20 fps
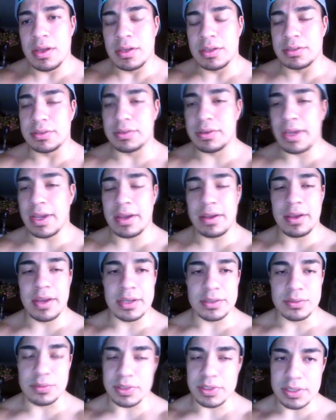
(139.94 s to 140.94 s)
So yeah, you
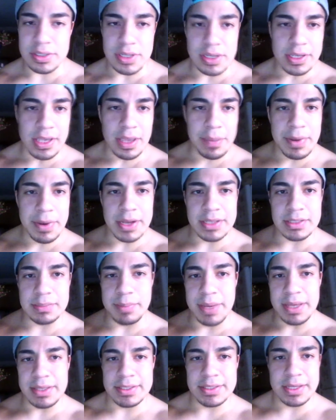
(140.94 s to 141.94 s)
guys, we're just gonna keep it as
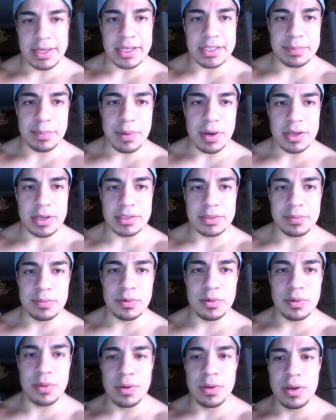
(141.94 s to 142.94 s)
basic as
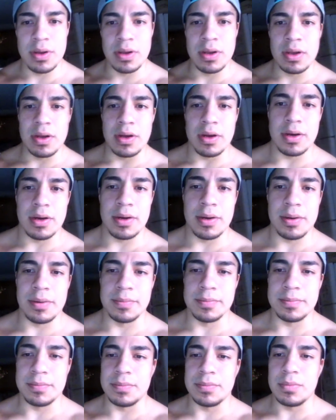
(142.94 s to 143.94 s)
possible.
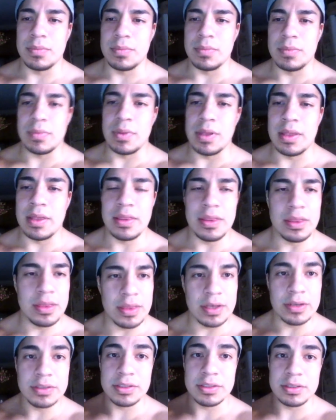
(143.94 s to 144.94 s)
And
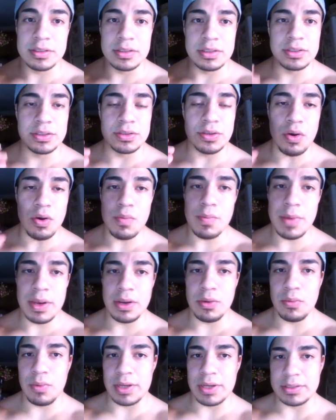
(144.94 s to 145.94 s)
there's so
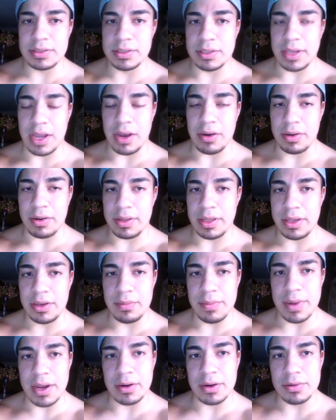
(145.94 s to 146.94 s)
many ways to calculate
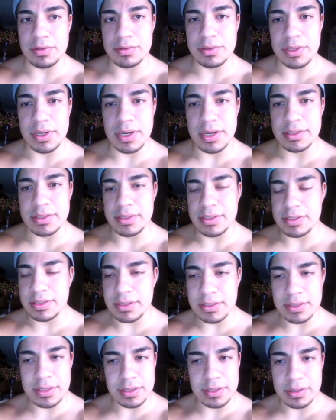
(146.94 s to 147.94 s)
your macros, you guys.
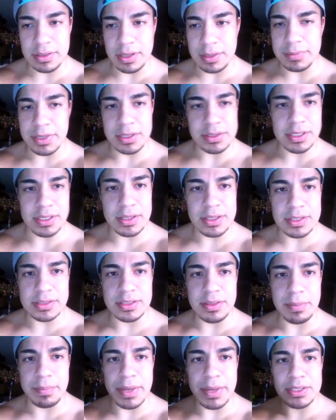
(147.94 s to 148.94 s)
I'm not saying this
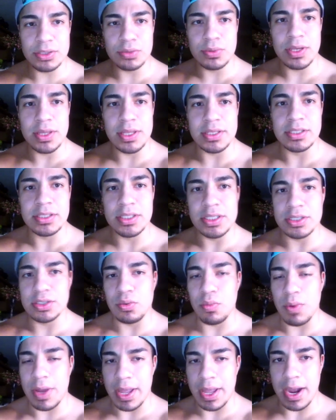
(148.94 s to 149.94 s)
is the best way. This is just
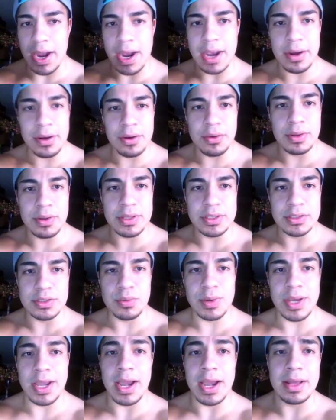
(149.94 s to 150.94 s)
the way I do it. This is the
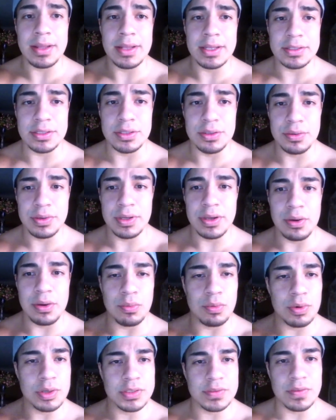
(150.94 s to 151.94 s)
way I like to do it.
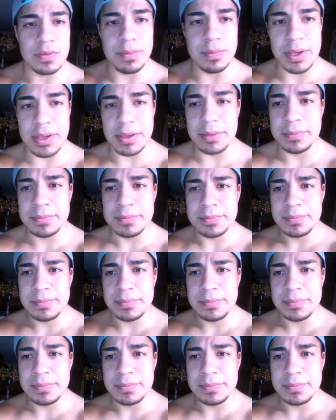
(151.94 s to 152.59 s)
It works for me.